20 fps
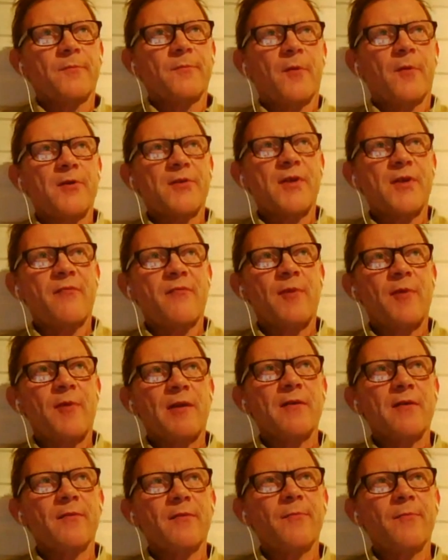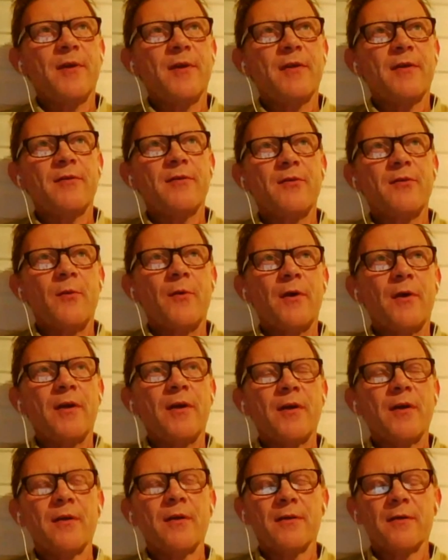as I've been
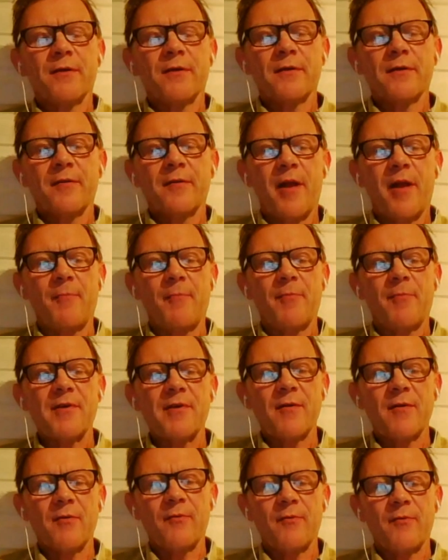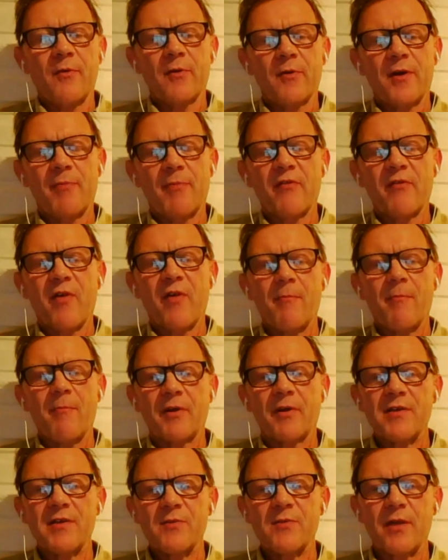helping a couple of
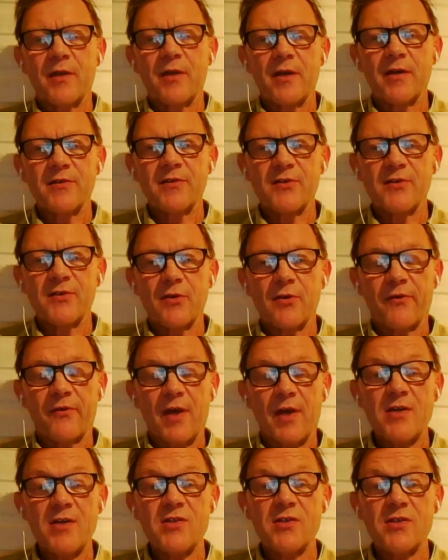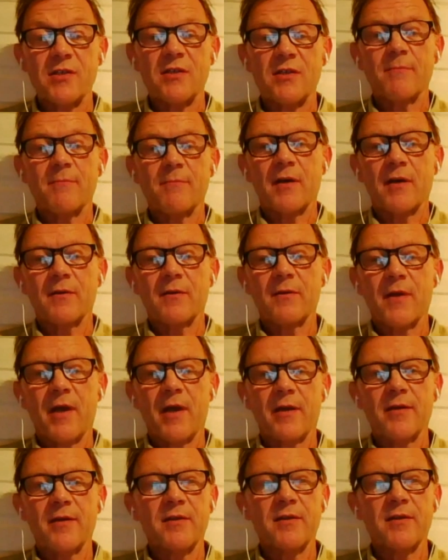companies with their certification
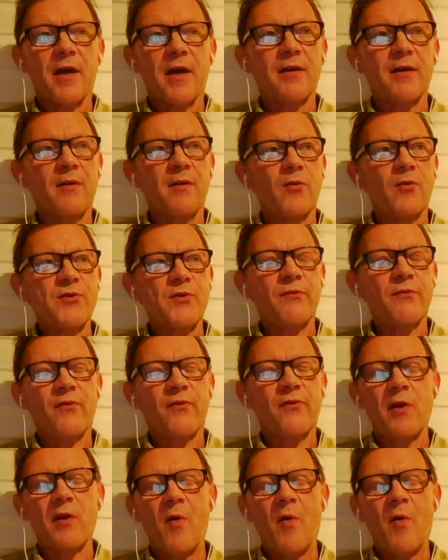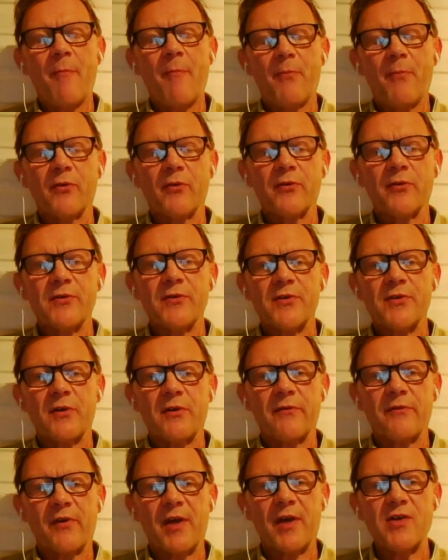and also follow up on the
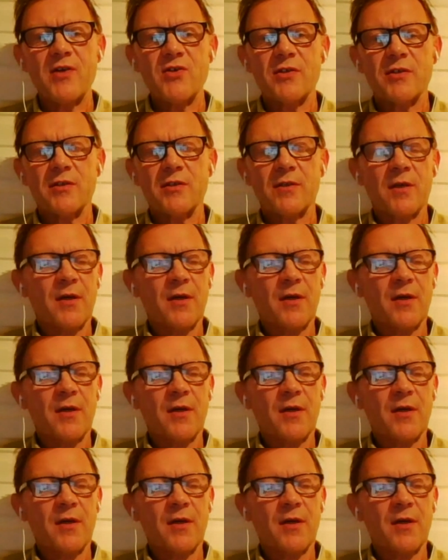certification.